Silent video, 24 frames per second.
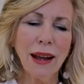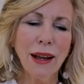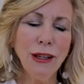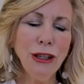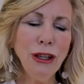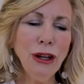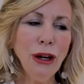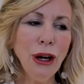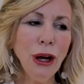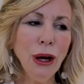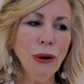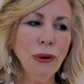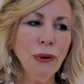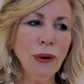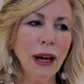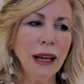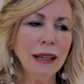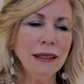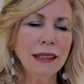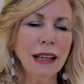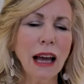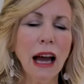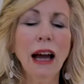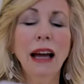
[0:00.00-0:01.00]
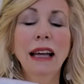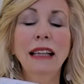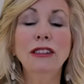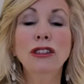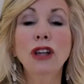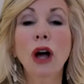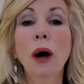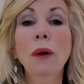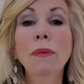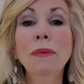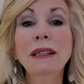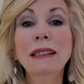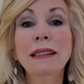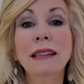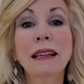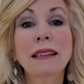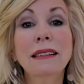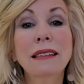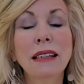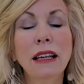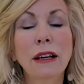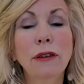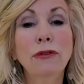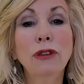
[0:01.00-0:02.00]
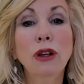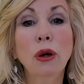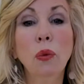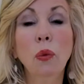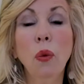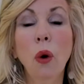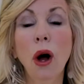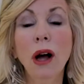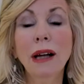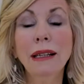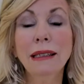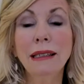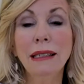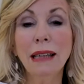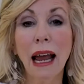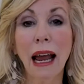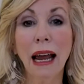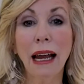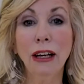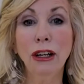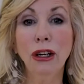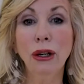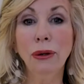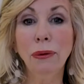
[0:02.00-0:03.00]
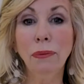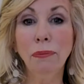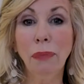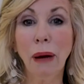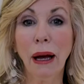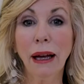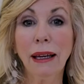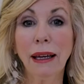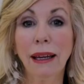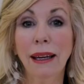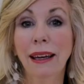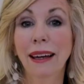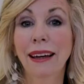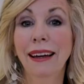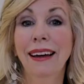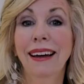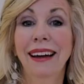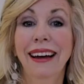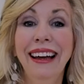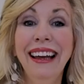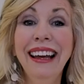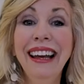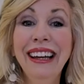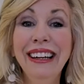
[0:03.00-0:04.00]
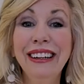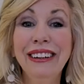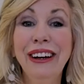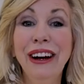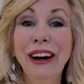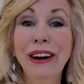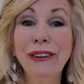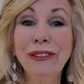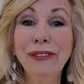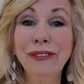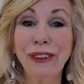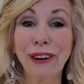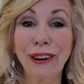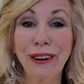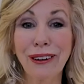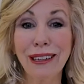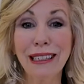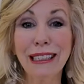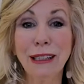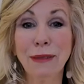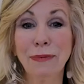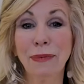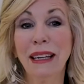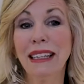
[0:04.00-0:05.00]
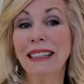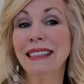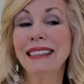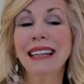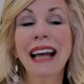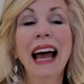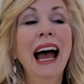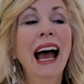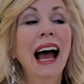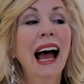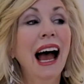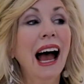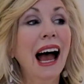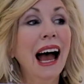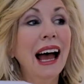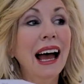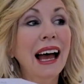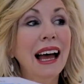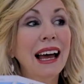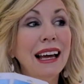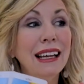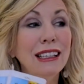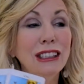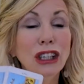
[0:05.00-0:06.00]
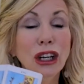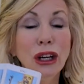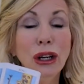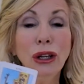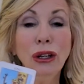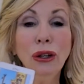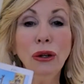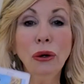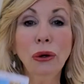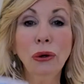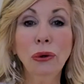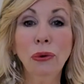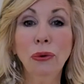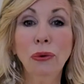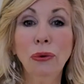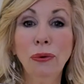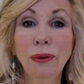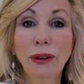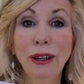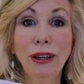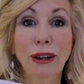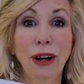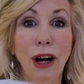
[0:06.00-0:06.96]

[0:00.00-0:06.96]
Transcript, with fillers: you know, it's almost as if you want a new bike, you know, for Christmas, and you